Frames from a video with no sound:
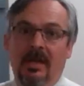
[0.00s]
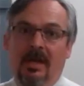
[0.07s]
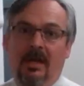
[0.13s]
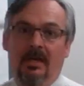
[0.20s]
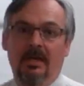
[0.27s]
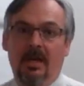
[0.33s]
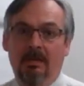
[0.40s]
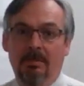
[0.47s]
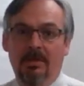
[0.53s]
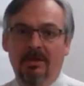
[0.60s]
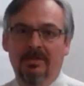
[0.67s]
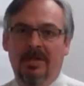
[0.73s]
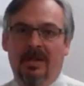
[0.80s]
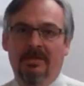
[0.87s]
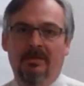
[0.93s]
and I'm here
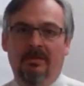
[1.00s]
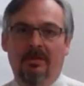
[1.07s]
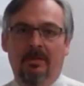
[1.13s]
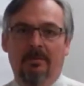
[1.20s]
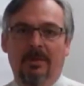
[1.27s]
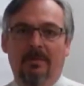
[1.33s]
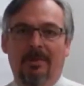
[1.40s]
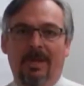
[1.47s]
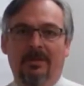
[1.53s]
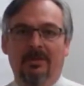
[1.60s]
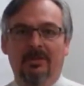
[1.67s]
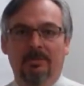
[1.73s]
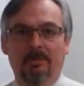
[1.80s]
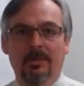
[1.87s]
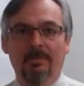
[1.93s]
to talk to you a little bit about
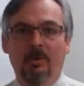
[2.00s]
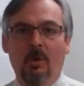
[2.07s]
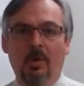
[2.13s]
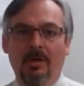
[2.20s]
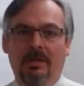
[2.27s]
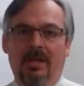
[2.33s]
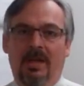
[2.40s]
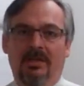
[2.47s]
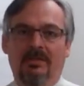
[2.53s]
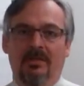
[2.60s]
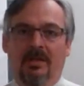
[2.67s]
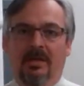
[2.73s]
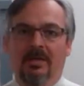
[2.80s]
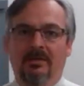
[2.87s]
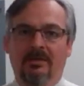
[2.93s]
the Supreme Court case
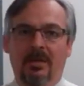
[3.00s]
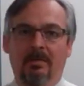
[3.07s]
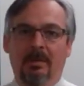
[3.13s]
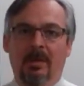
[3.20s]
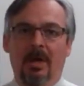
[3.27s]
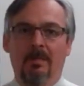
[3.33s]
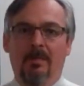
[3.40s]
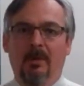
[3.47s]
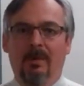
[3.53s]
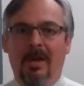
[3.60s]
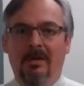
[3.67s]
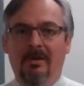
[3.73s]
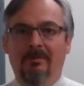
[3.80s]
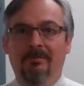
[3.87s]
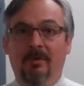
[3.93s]
that is coming up
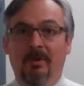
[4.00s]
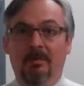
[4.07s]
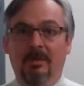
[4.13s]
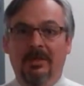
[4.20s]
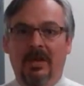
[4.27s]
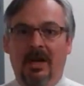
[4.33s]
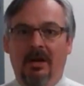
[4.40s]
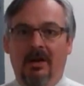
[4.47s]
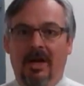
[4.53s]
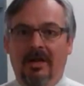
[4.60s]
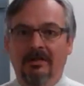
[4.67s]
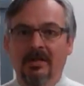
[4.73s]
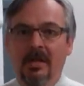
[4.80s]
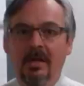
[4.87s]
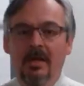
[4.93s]
around the Affordable Care
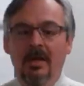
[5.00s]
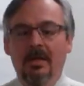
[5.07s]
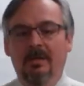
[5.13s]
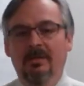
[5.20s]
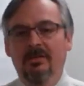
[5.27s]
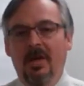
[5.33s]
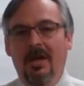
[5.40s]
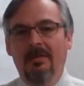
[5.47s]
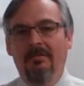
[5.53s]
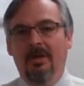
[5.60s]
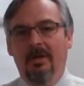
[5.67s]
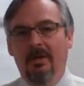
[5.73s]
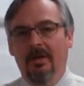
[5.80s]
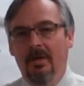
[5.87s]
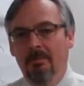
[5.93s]
Act. There's kind of
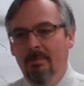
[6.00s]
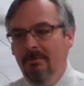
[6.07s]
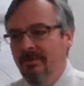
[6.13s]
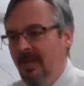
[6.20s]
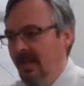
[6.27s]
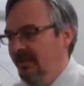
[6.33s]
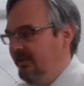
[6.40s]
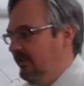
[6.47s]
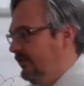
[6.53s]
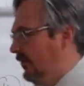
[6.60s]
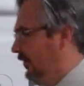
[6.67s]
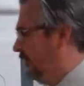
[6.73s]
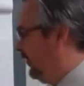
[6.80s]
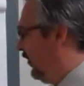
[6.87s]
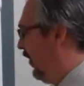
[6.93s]
a number of cases
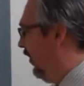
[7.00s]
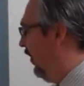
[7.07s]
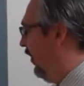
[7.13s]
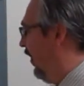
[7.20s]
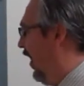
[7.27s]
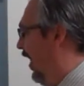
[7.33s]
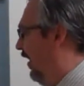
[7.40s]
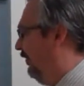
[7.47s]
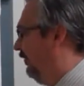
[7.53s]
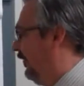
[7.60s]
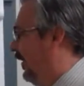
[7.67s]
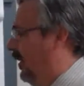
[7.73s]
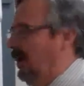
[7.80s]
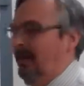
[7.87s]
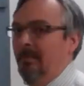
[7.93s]
that started
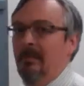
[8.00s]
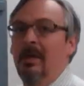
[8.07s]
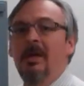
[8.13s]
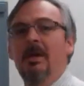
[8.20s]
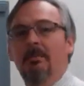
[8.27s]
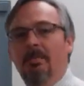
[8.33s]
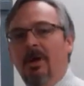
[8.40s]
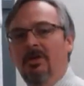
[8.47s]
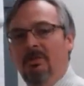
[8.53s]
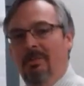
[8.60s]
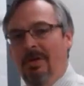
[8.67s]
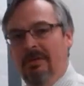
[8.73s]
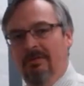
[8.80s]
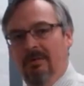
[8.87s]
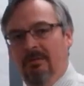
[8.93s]
off. March
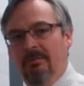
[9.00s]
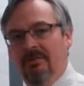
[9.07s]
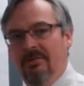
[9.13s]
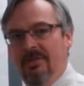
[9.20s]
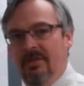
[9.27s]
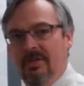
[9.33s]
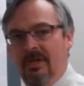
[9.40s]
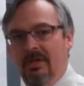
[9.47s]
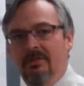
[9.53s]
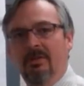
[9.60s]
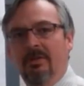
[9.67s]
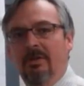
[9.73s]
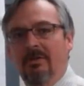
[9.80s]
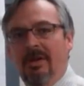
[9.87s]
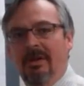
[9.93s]
23rd was the
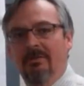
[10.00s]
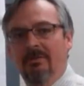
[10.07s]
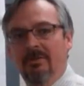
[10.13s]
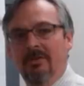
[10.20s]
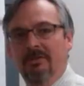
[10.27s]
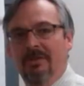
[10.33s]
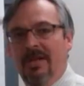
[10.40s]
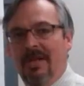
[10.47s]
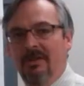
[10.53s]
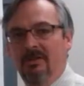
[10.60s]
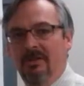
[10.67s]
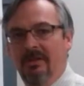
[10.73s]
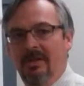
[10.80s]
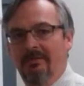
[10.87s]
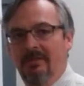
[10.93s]
two-year anniversary,
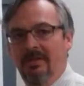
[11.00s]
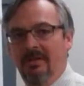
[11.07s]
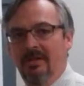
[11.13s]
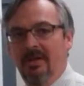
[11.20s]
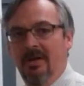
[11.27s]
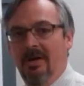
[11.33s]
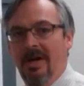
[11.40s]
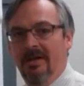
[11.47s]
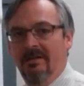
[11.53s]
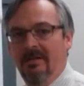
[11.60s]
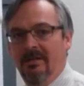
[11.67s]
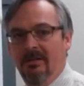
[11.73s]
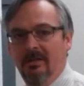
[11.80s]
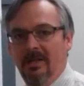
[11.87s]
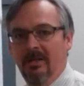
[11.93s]
actually, of the CARE Act,
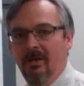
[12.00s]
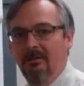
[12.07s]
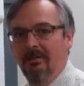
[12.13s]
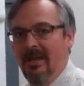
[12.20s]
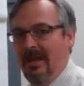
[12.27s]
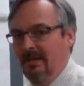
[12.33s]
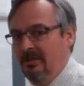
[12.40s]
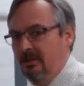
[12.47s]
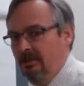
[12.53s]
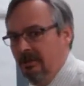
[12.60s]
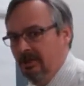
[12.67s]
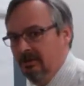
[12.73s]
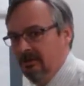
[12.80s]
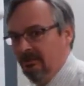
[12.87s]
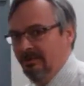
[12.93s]
and over that 2
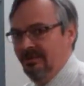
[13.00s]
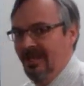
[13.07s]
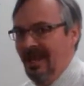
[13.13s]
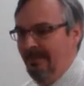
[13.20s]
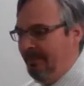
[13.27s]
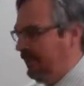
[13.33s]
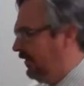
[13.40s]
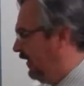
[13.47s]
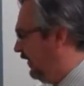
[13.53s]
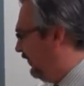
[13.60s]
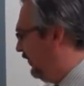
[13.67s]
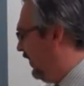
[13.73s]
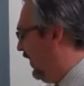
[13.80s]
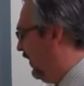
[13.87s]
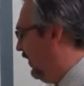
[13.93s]
years, what's happened
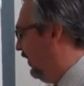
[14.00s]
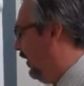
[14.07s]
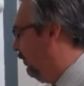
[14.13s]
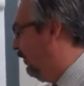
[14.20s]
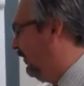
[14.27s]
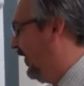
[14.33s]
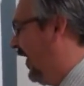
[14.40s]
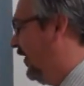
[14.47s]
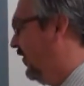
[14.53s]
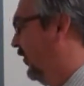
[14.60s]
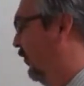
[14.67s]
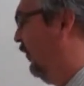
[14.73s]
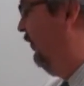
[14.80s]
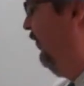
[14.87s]
is that a number of cases were